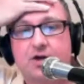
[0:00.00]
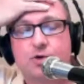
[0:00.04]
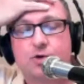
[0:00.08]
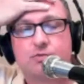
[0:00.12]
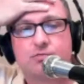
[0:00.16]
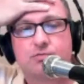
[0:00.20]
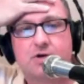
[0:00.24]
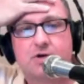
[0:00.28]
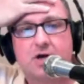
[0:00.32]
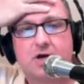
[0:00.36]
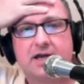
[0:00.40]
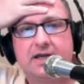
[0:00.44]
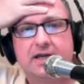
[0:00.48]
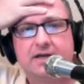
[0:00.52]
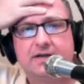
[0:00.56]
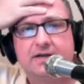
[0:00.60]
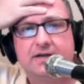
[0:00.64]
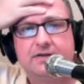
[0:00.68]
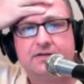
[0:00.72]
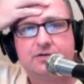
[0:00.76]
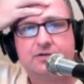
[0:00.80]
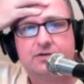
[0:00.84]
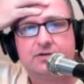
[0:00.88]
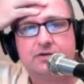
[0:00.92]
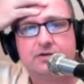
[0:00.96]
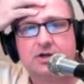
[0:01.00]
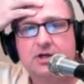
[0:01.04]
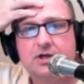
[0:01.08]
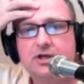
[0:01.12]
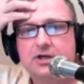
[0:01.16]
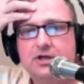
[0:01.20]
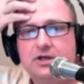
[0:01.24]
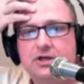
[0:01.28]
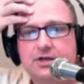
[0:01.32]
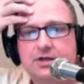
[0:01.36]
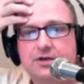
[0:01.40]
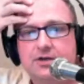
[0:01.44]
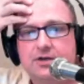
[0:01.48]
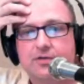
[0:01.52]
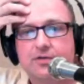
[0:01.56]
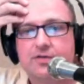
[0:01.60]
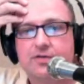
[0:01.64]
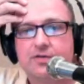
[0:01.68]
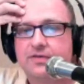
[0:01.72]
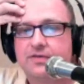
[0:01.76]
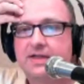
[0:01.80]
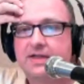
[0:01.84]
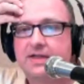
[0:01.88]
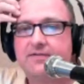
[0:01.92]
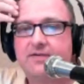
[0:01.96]
or Rice, or
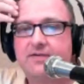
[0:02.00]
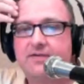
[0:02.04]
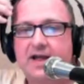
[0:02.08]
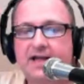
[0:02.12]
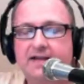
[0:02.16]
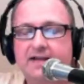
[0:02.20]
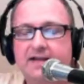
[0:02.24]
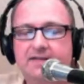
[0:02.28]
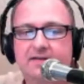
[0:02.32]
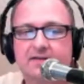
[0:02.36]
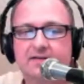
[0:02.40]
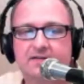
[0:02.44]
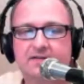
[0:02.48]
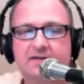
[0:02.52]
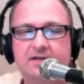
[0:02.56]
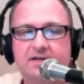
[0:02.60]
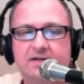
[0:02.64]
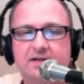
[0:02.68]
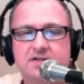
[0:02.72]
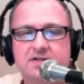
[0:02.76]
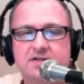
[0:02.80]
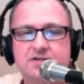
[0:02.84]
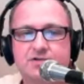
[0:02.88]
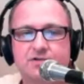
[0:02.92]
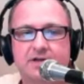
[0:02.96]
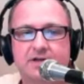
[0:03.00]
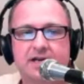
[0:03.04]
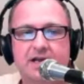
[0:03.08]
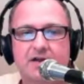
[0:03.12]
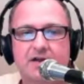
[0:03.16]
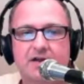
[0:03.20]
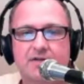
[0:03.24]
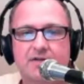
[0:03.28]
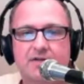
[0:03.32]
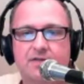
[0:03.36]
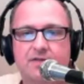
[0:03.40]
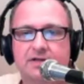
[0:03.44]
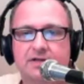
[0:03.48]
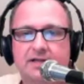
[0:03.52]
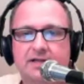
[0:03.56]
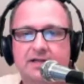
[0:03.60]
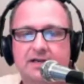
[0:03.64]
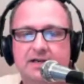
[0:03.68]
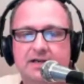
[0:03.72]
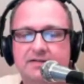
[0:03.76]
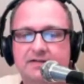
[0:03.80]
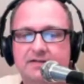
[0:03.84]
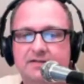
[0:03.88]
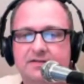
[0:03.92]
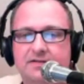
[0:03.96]
they've had this history down there in
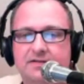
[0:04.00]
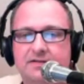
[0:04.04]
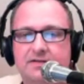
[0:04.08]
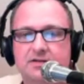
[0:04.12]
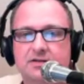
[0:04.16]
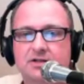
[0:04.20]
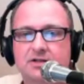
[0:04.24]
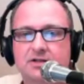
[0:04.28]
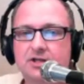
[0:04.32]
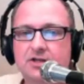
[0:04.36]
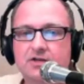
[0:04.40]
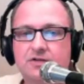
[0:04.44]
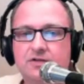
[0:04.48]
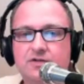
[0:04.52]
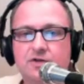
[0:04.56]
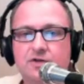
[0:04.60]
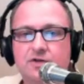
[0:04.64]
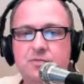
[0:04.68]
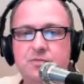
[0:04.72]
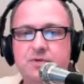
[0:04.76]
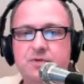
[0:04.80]
Texas, and Stoops